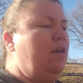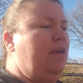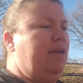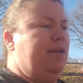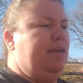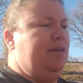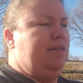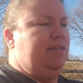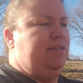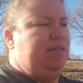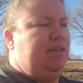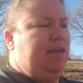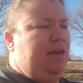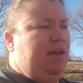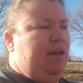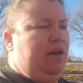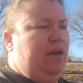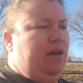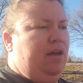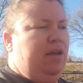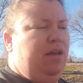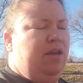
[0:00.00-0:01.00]
is
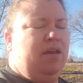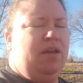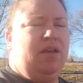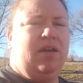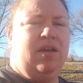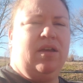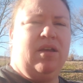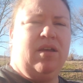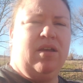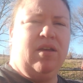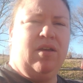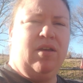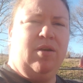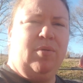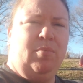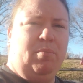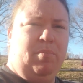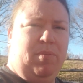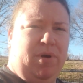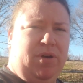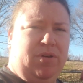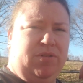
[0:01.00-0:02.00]

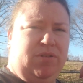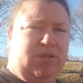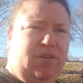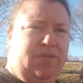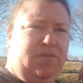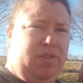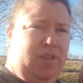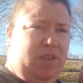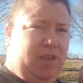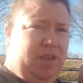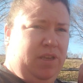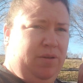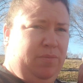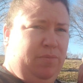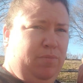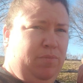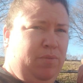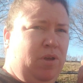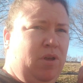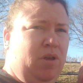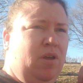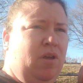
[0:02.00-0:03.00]
most of
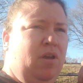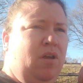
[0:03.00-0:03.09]
them,